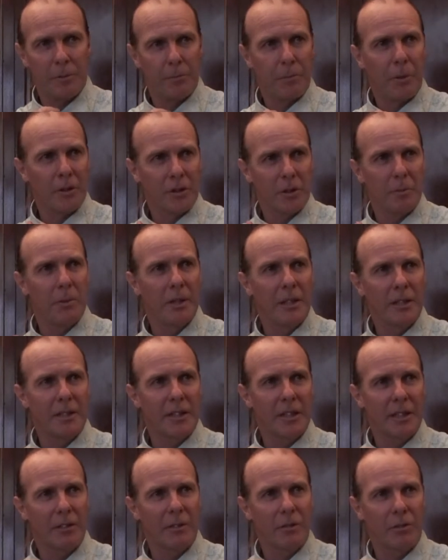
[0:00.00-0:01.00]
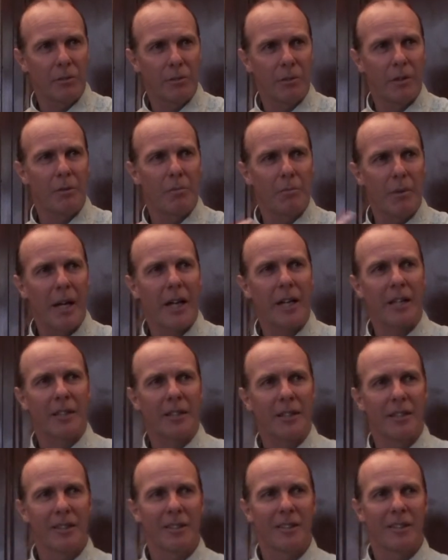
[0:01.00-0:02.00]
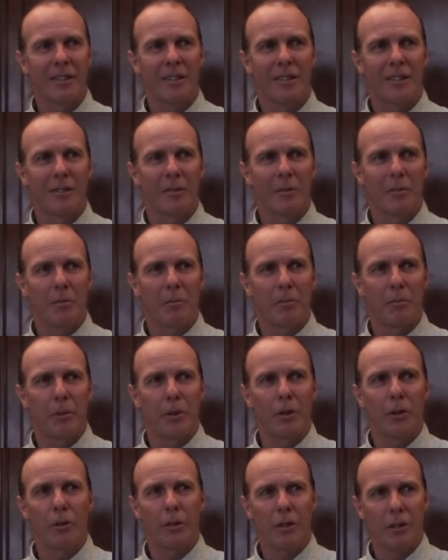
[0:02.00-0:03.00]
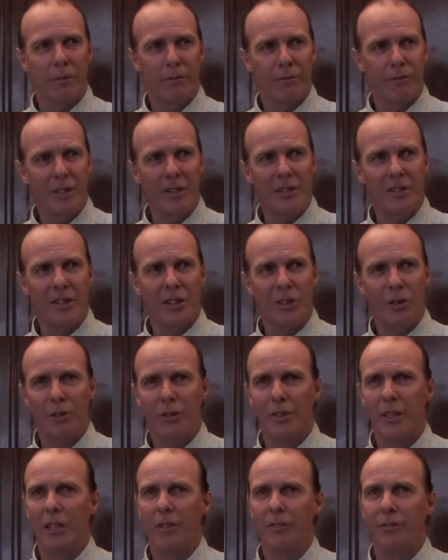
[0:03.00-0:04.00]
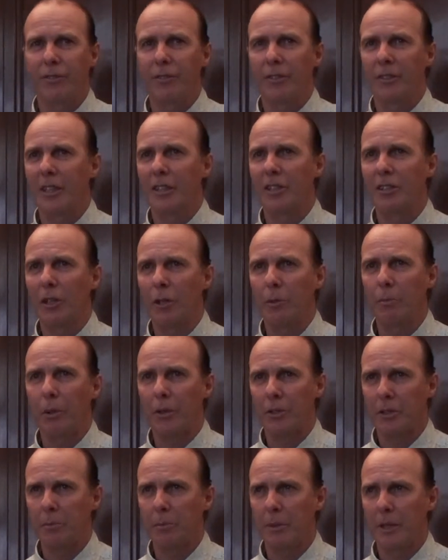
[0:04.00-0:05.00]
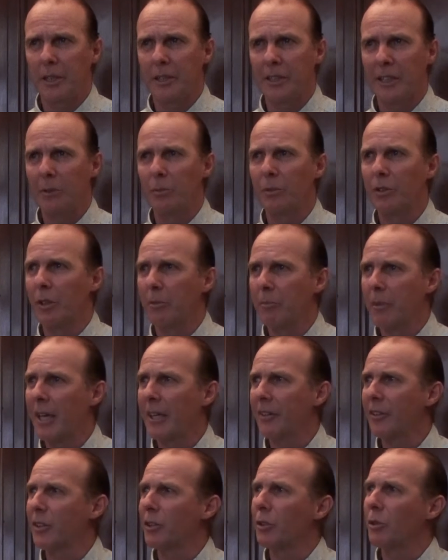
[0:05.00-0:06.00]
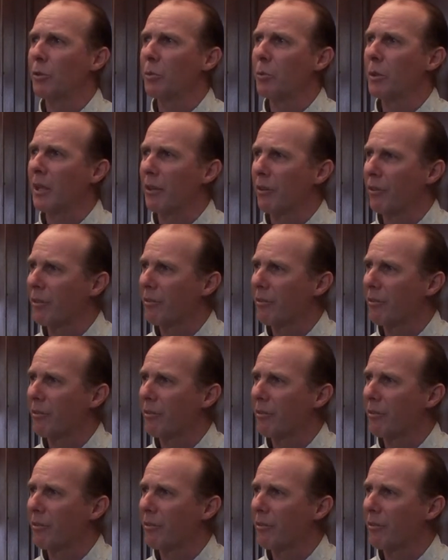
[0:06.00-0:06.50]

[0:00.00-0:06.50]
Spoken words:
a possibility with man, but you're convincing yourself there's no possibility with the man that you're with.